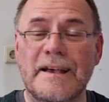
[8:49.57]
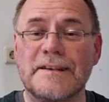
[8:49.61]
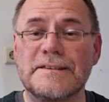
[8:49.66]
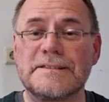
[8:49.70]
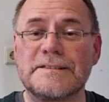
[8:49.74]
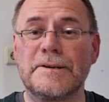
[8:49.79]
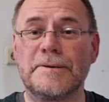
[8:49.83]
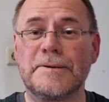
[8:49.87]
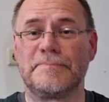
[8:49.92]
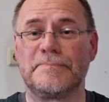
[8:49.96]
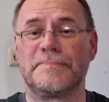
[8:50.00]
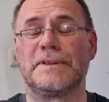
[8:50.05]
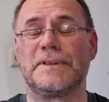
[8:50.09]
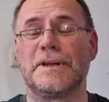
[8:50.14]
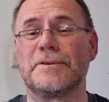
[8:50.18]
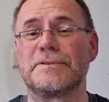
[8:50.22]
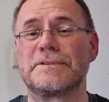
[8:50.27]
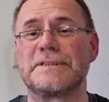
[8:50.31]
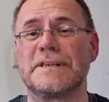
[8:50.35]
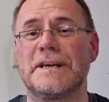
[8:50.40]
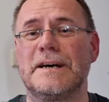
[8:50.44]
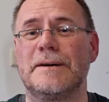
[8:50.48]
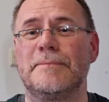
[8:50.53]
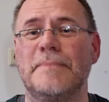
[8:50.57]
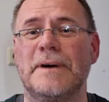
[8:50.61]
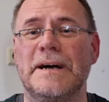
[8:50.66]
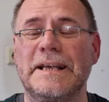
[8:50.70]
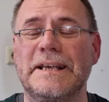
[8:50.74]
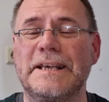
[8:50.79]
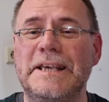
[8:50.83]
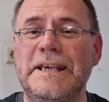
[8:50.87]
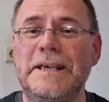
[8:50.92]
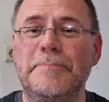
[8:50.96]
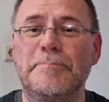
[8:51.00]
So those are
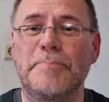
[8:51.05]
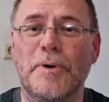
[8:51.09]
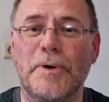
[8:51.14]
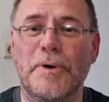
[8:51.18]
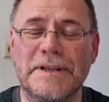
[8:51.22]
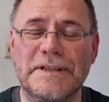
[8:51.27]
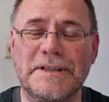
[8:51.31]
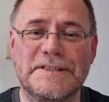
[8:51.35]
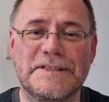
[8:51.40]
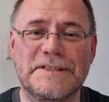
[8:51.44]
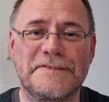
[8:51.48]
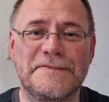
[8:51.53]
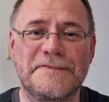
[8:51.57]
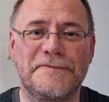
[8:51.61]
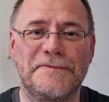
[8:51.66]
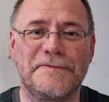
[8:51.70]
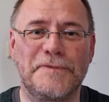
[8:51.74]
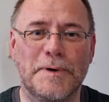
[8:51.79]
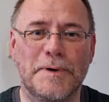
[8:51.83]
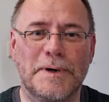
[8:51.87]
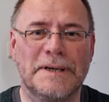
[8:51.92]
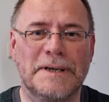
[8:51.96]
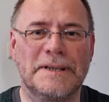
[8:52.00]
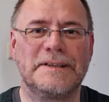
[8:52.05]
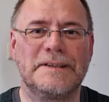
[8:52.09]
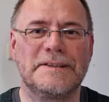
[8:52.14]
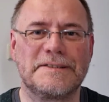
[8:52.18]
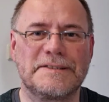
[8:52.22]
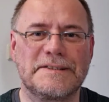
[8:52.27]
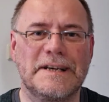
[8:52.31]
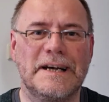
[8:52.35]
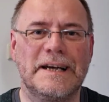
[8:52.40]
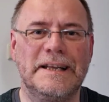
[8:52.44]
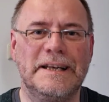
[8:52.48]
my key points for
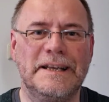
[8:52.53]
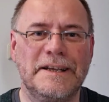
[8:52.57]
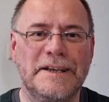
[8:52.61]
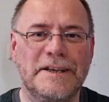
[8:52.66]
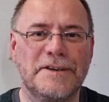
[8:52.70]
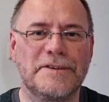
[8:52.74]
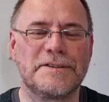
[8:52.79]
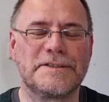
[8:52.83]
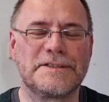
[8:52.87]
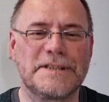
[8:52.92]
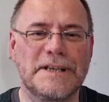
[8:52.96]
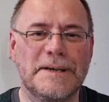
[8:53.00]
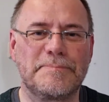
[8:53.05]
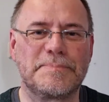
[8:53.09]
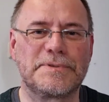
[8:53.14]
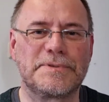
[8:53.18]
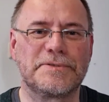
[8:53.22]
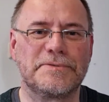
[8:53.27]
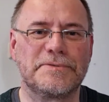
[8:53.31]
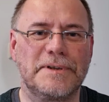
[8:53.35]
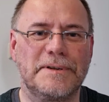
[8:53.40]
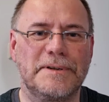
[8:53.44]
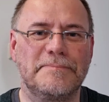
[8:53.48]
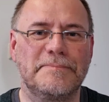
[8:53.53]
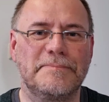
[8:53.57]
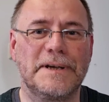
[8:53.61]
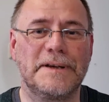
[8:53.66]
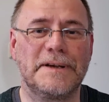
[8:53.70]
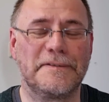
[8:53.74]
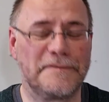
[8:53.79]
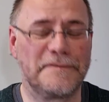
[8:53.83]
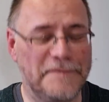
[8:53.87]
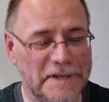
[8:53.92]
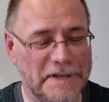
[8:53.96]
designing conceptual
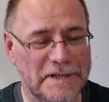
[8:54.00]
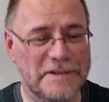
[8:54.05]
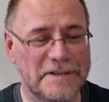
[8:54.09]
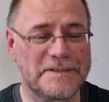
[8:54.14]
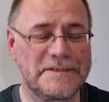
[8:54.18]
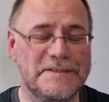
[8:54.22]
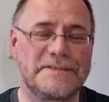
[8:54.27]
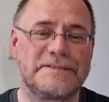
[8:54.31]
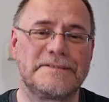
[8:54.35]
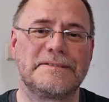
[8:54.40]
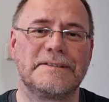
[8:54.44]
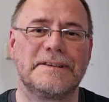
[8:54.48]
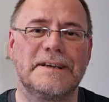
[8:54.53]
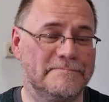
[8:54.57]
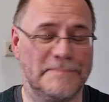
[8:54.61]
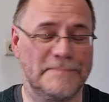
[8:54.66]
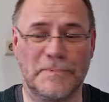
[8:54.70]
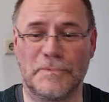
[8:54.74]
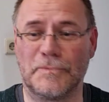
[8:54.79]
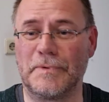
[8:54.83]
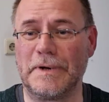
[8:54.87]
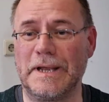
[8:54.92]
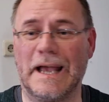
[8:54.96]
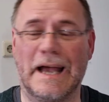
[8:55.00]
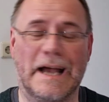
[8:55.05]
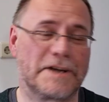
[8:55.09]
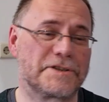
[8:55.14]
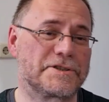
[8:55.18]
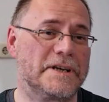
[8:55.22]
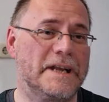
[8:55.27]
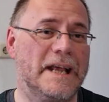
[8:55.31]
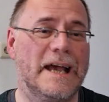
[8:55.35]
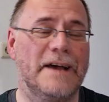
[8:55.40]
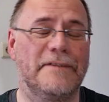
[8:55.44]
figures. We
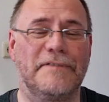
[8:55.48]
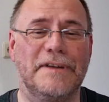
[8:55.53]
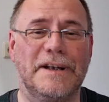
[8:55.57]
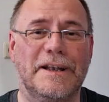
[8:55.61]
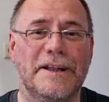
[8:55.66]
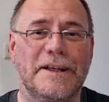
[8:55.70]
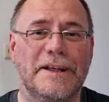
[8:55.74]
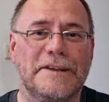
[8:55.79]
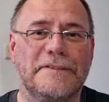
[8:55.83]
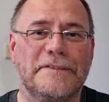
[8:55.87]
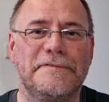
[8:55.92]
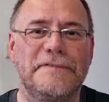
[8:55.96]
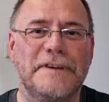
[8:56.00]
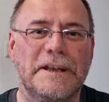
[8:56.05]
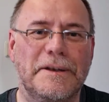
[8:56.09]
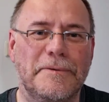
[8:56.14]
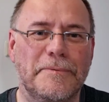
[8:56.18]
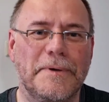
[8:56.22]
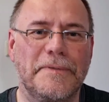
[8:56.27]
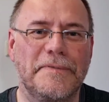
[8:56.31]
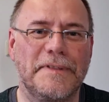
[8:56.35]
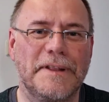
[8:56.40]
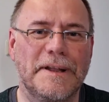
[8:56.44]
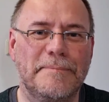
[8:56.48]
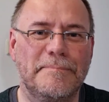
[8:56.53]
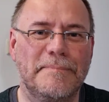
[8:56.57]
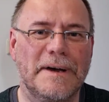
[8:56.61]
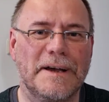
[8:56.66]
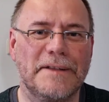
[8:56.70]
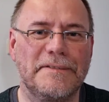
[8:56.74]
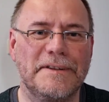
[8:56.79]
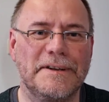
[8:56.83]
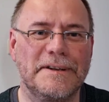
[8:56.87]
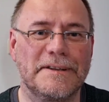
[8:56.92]
actually have a lot of fun with them.
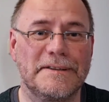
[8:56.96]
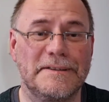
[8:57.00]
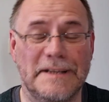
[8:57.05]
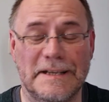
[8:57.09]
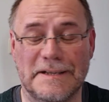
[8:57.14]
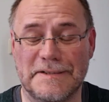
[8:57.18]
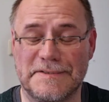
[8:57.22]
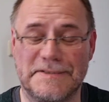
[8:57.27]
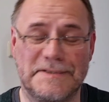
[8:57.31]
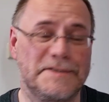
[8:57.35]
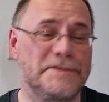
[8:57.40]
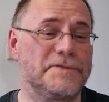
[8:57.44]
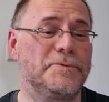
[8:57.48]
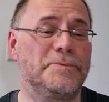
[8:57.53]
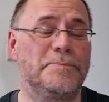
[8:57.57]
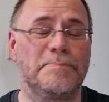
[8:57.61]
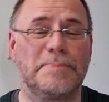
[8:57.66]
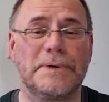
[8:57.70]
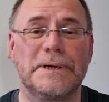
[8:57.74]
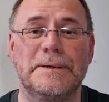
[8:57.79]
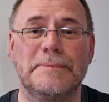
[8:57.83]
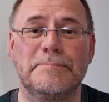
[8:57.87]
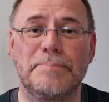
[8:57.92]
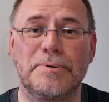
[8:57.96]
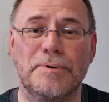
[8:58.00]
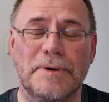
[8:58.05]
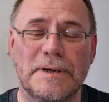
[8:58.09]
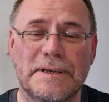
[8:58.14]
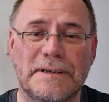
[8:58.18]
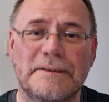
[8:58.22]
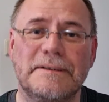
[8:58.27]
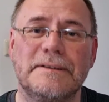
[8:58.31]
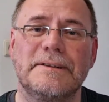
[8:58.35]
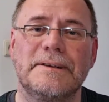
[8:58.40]
I think that they're super
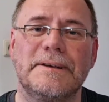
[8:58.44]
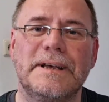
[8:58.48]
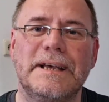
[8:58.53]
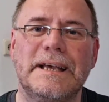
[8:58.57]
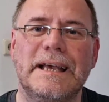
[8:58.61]
important.